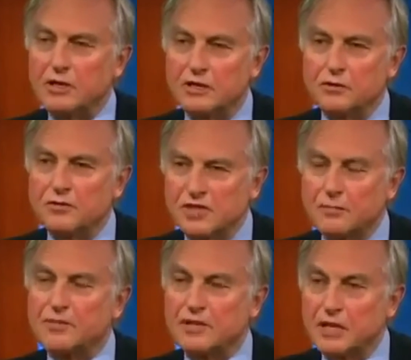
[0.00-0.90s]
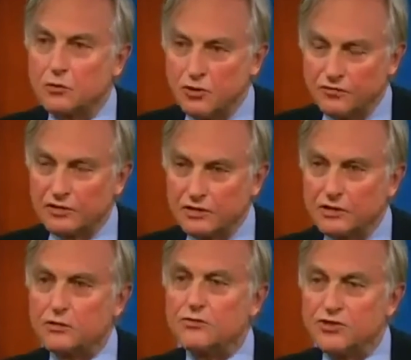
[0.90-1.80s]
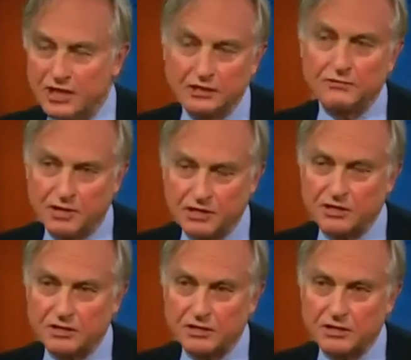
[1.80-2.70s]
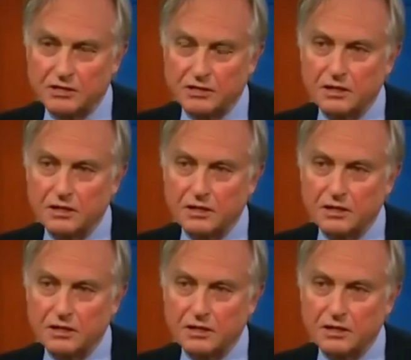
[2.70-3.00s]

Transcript: through something equivalent to generations.